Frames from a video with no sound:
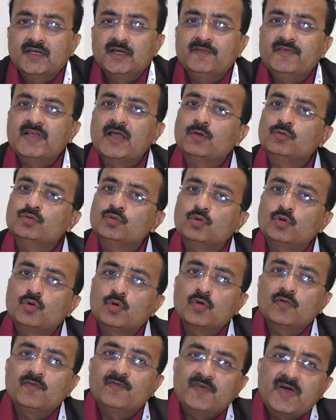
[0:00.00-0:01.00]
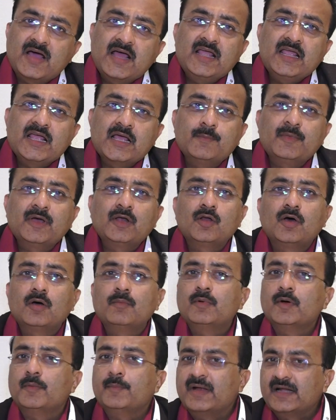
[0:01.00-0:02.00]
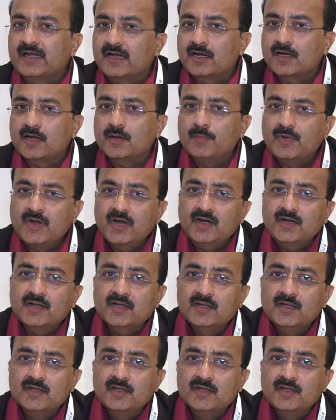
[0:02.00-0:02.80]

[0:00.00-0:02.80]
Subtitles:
We have to draw 5 ml of maternal blood,